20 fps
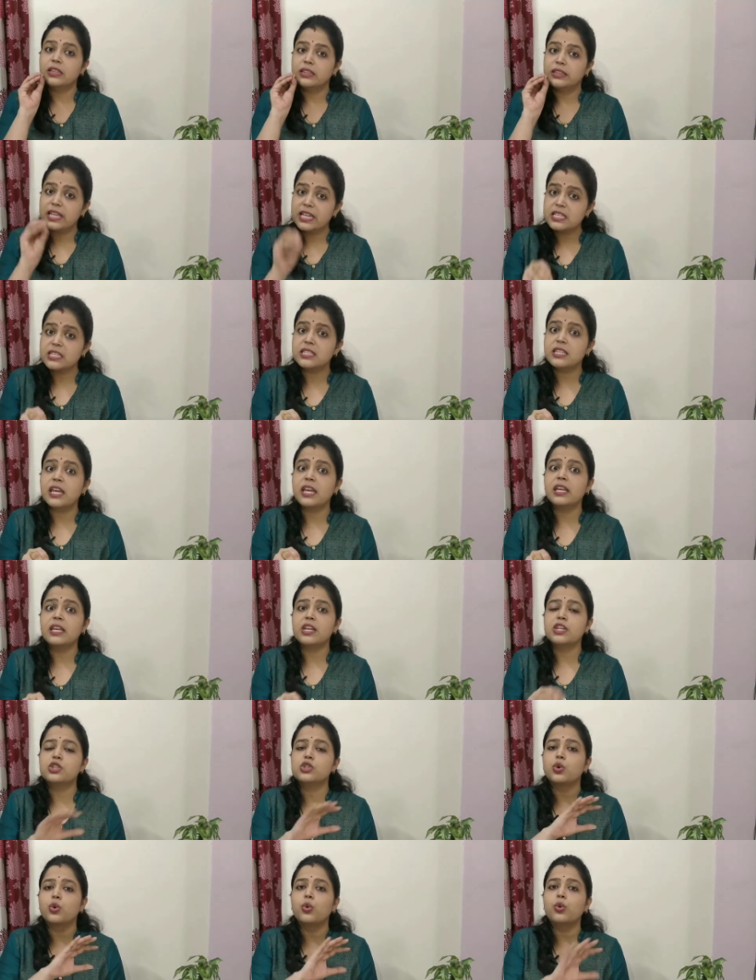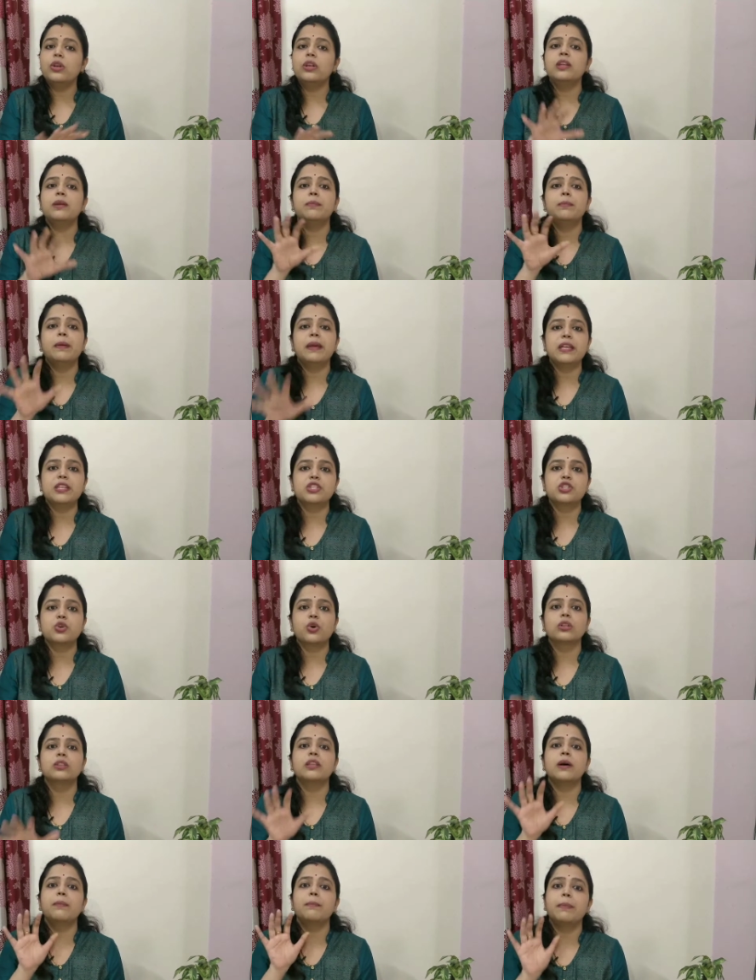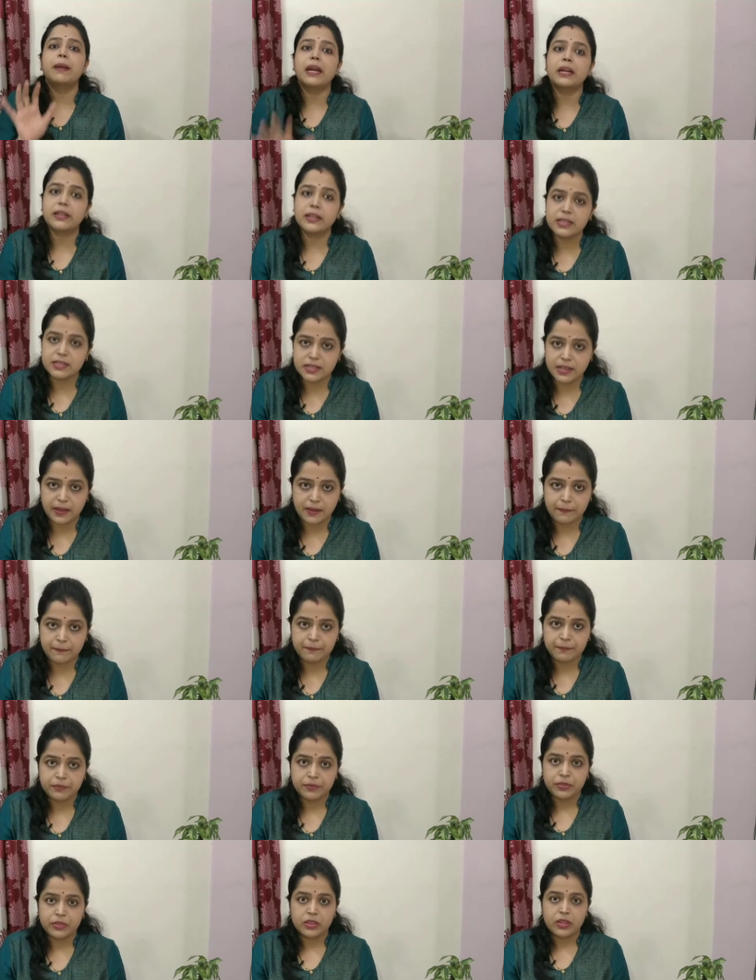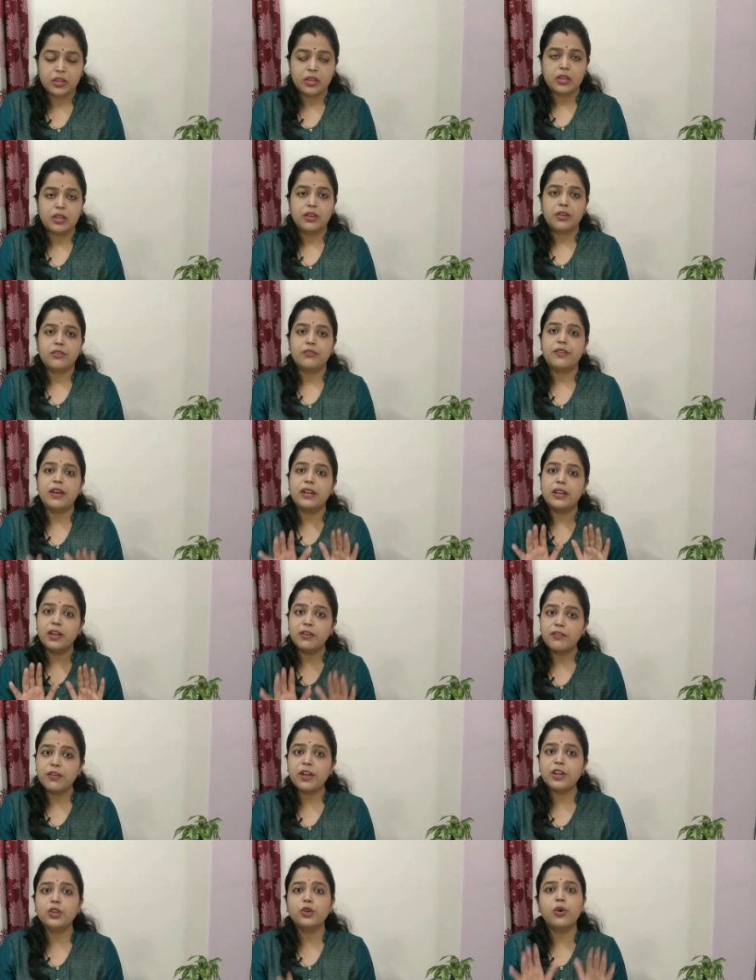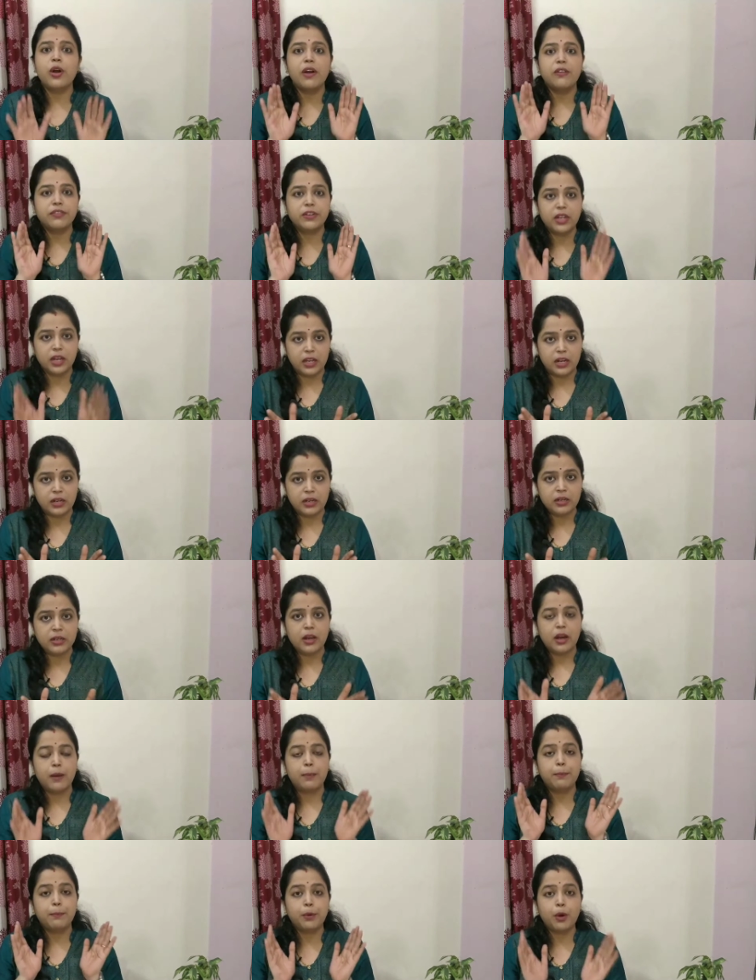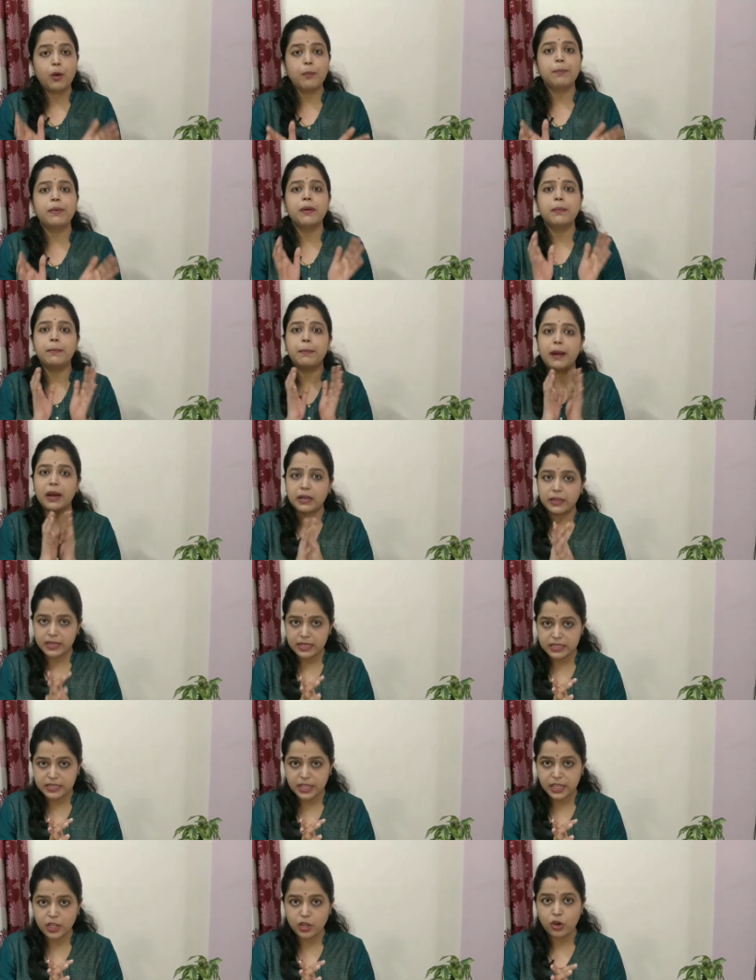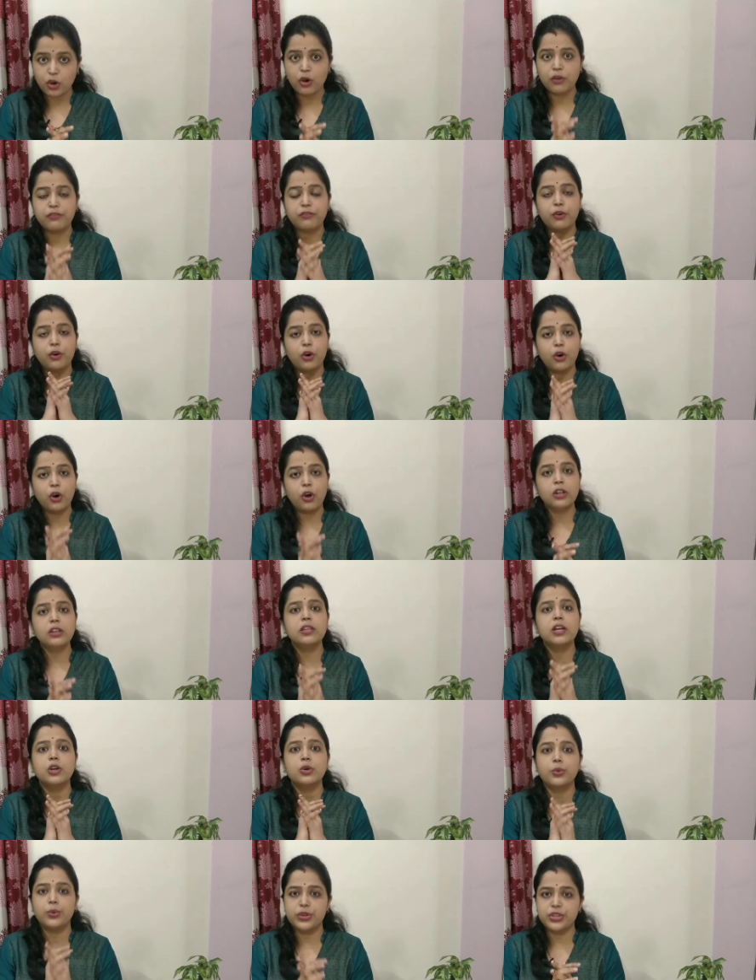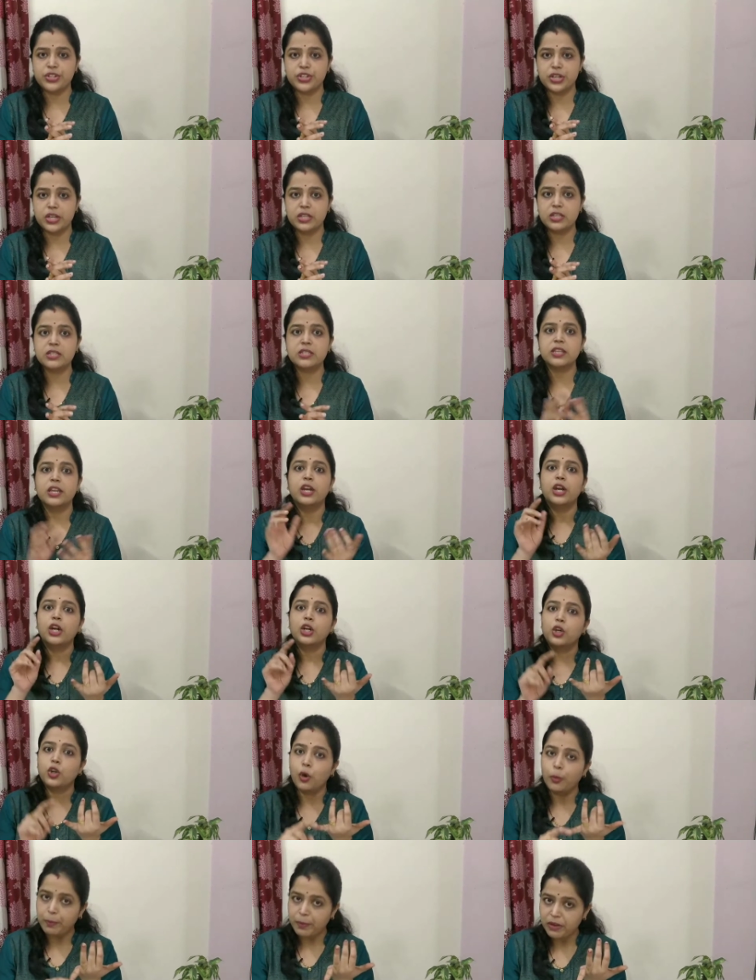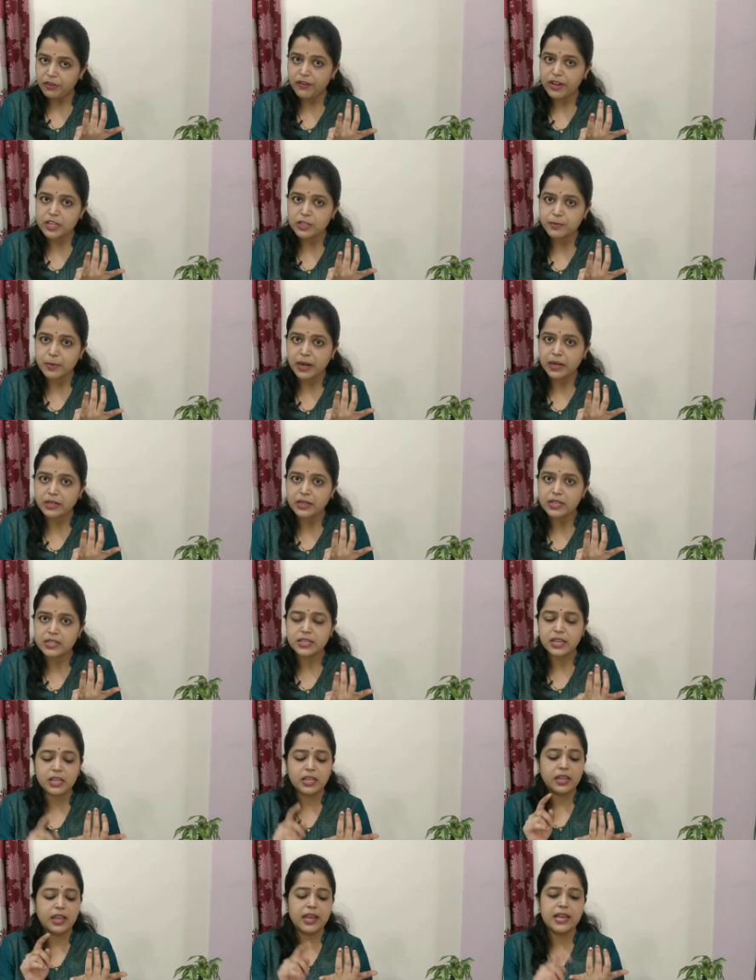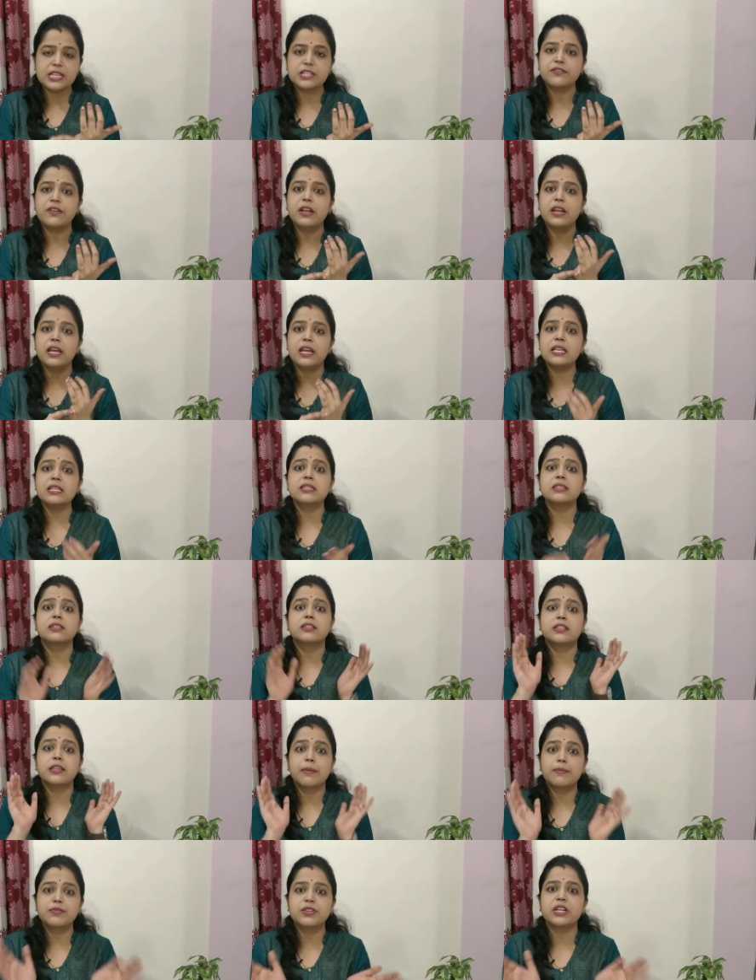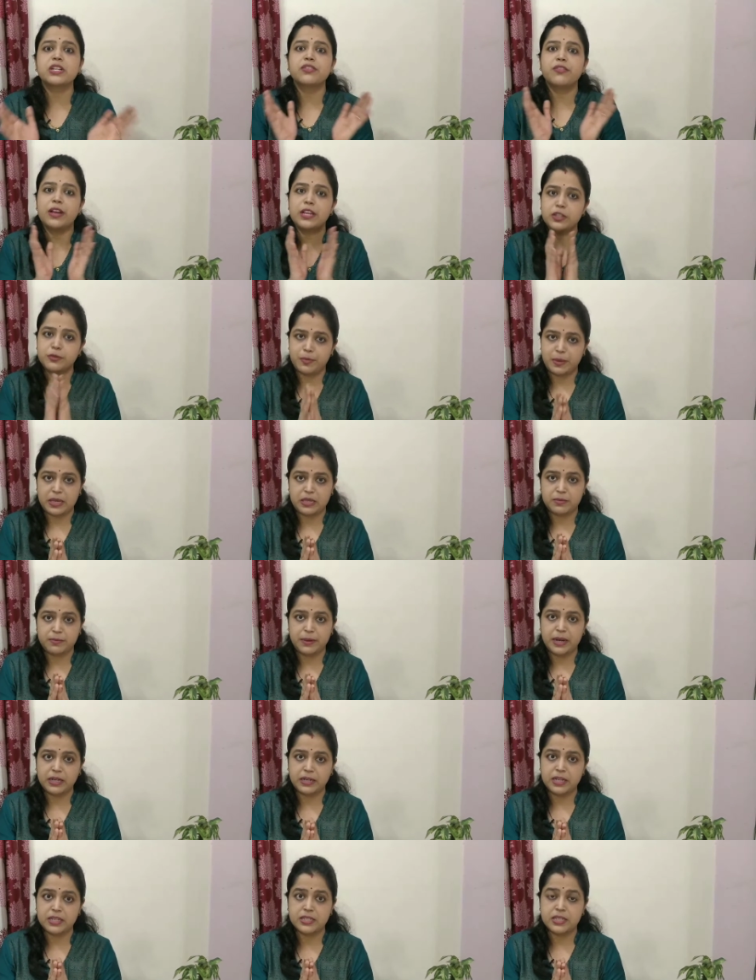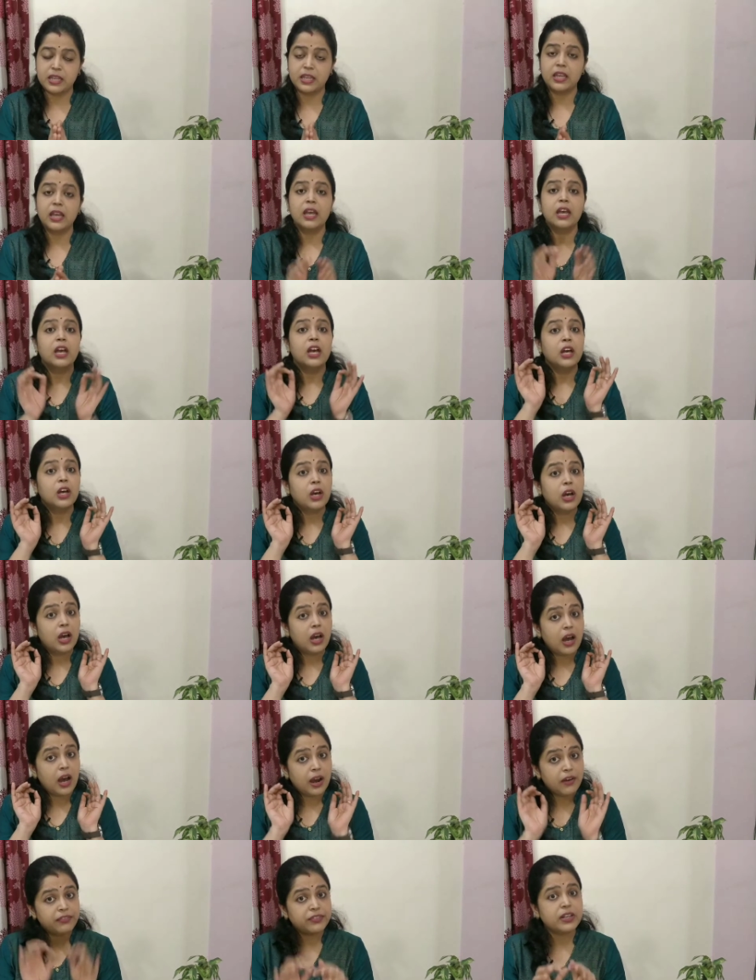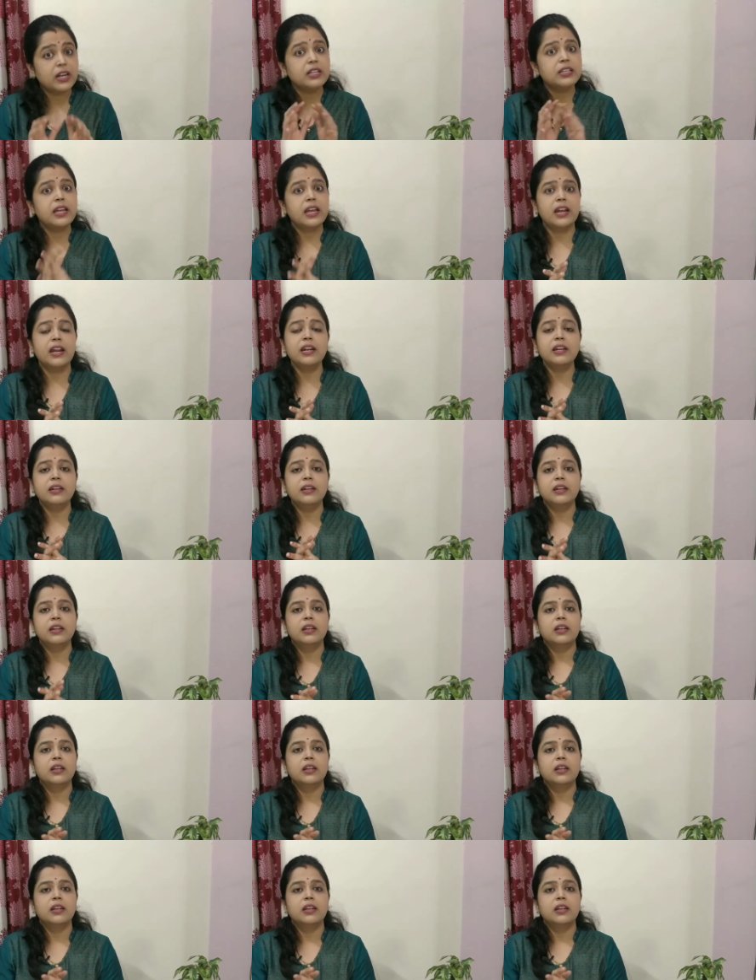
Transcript: This thing is only based on the practicing. Whenever you have done a proper practicing of all the questions, topic wise practicing as well as subject wise practicing, after that